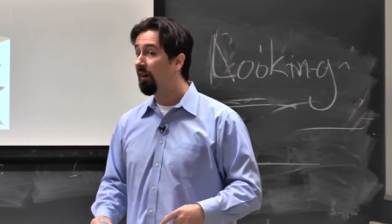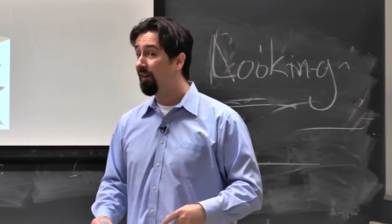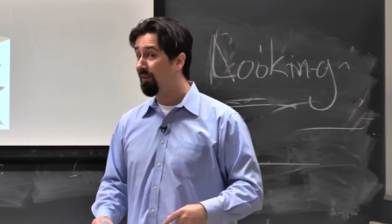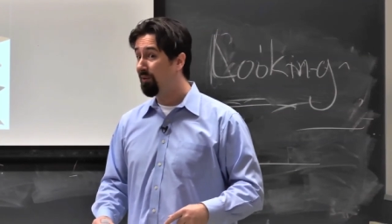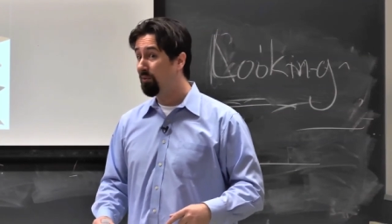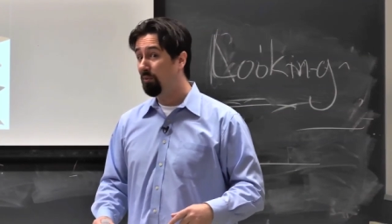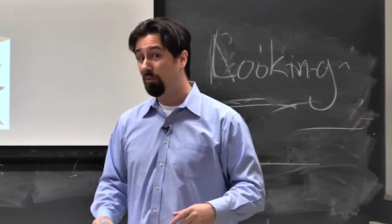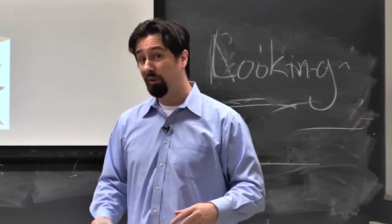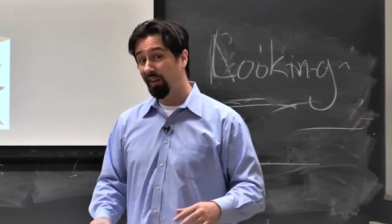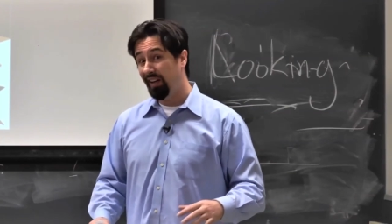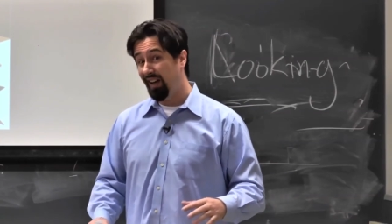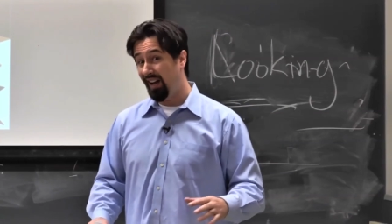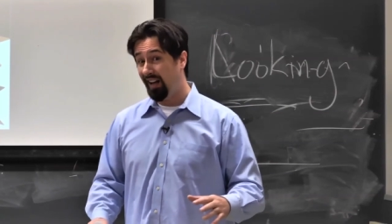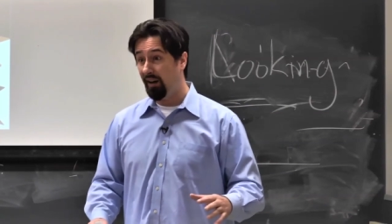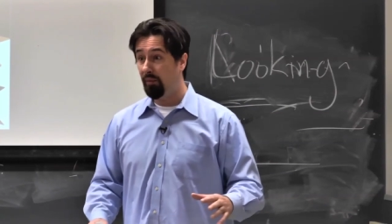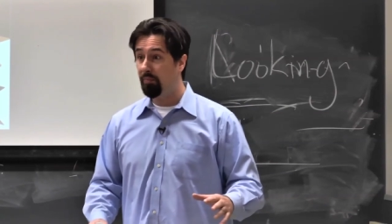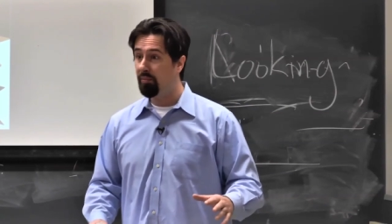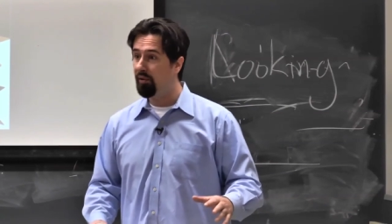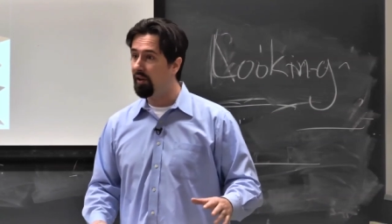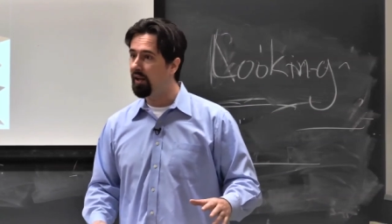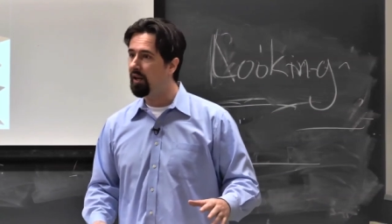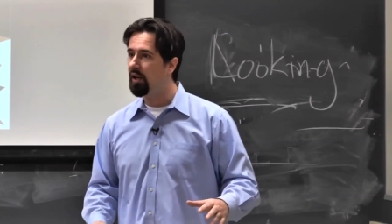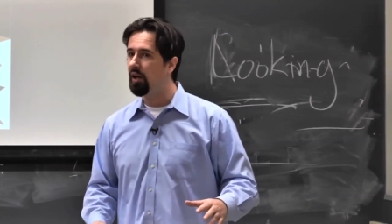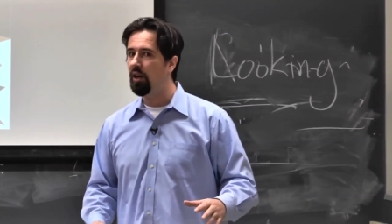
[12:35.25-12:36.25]
we got it
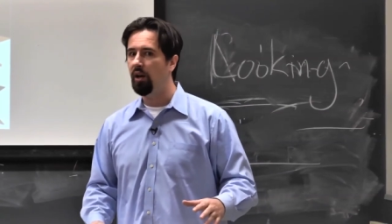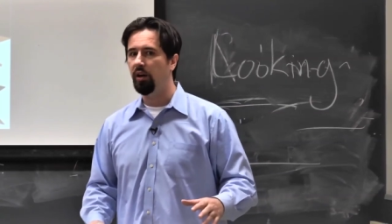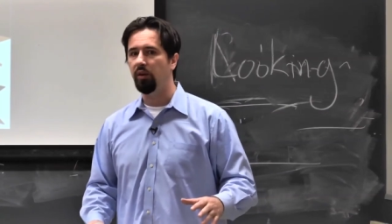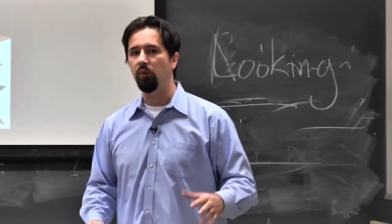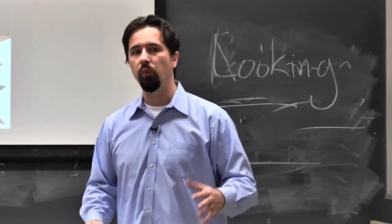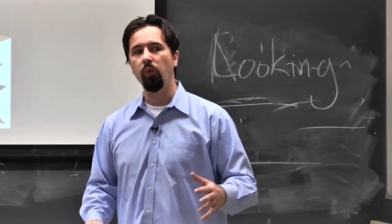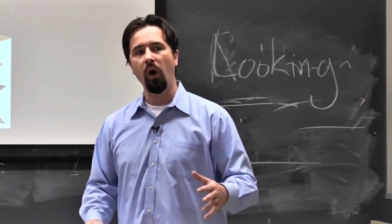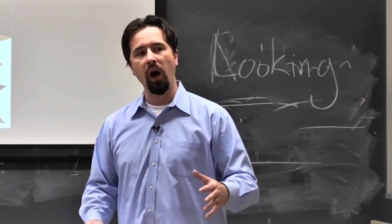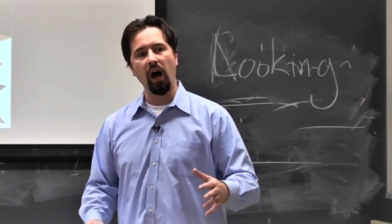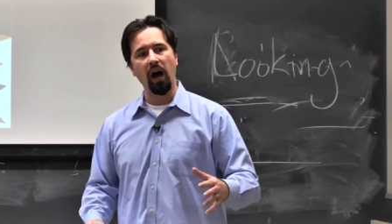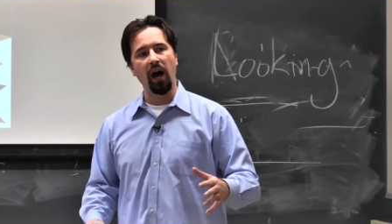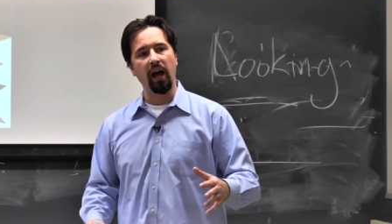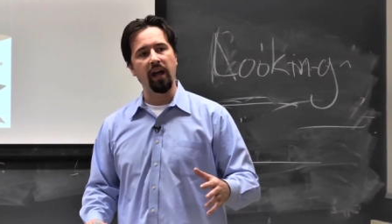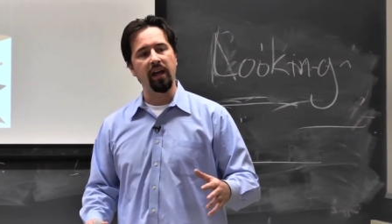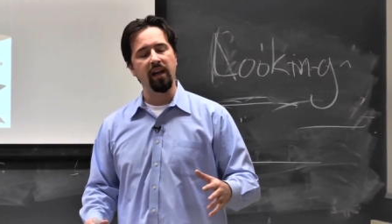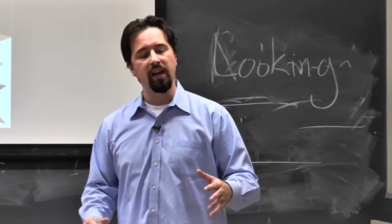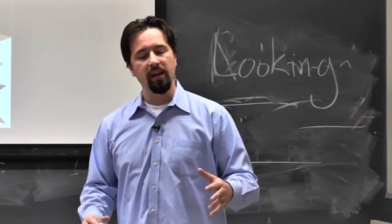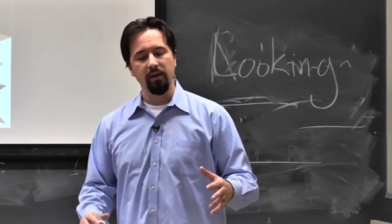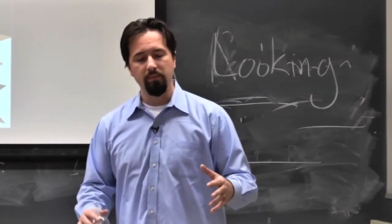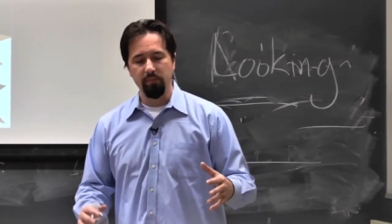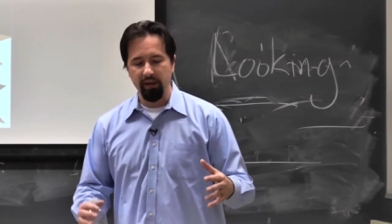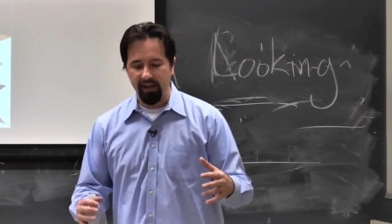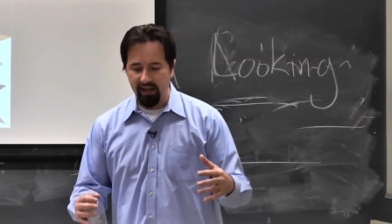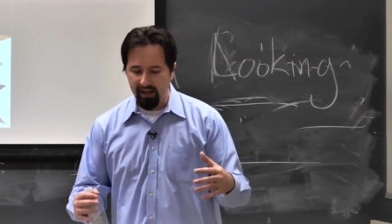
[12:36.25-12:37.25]
pretty good. Why?
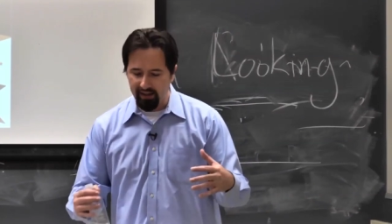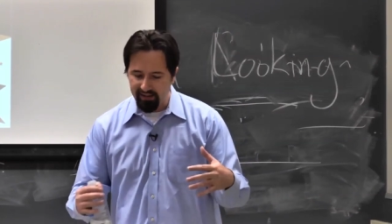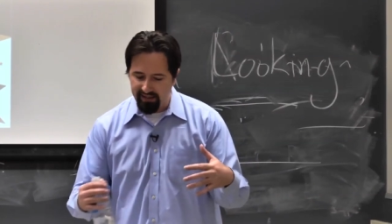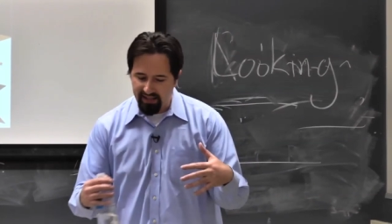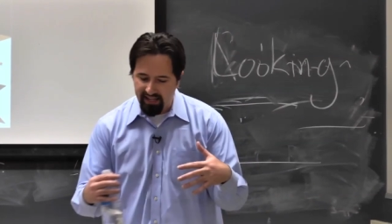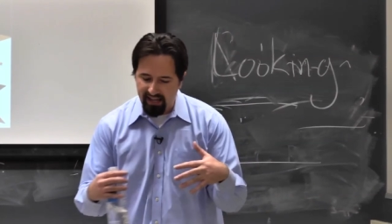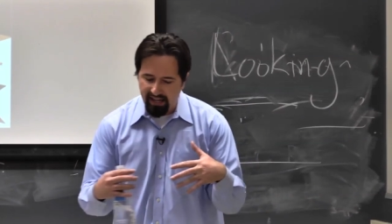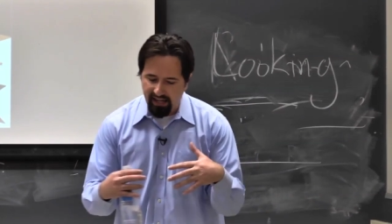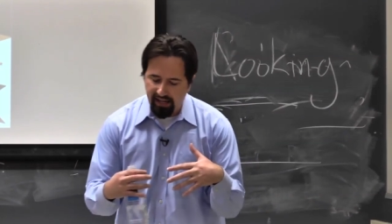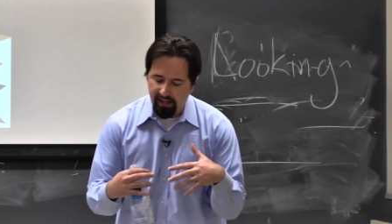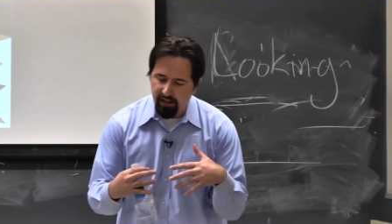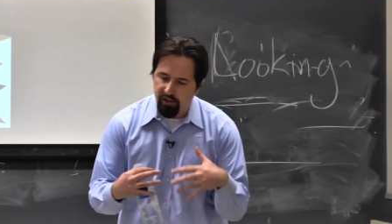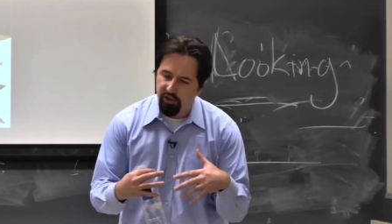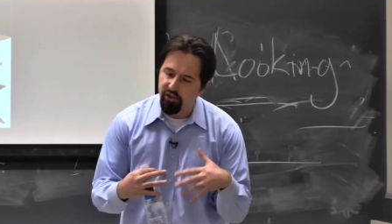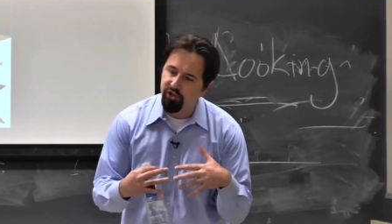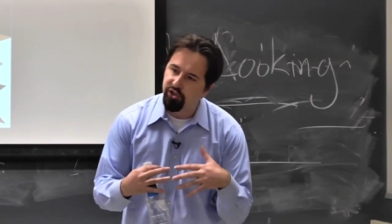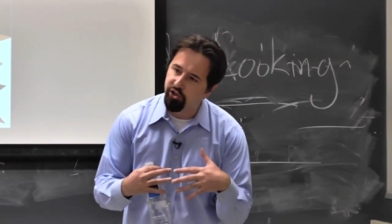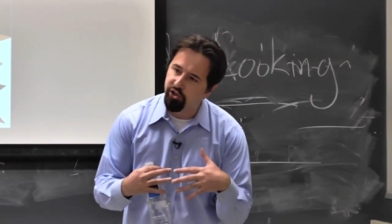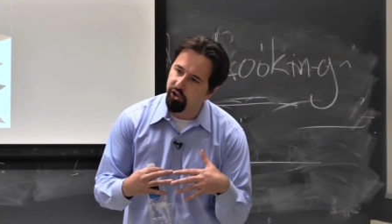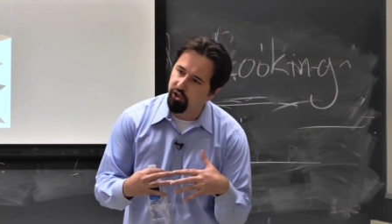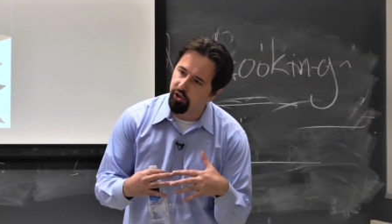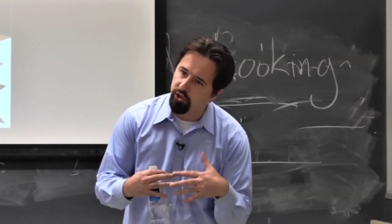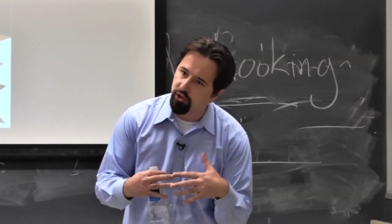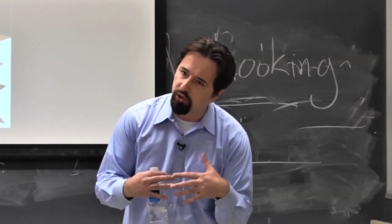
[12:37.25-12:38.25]
Because the inner
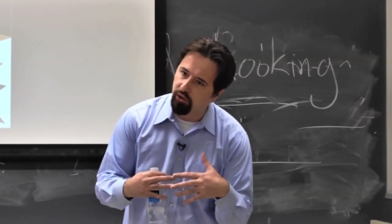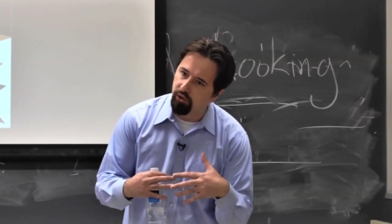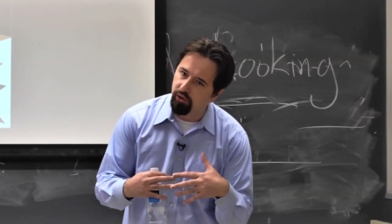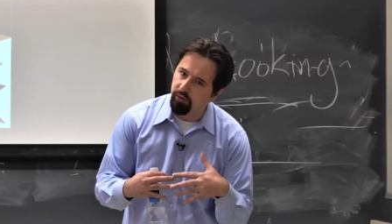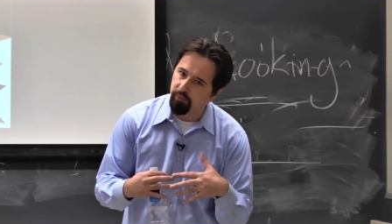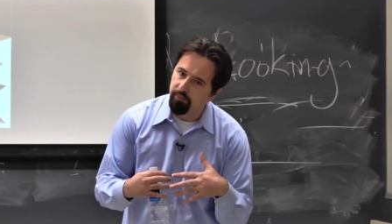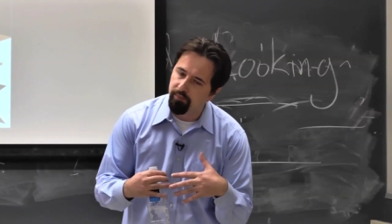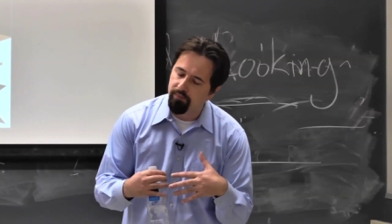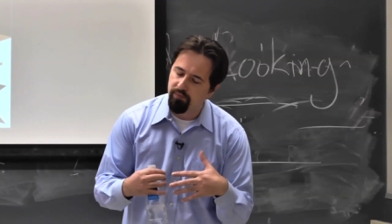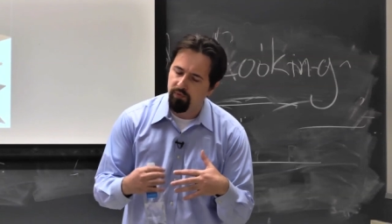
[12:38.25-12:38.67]
circle,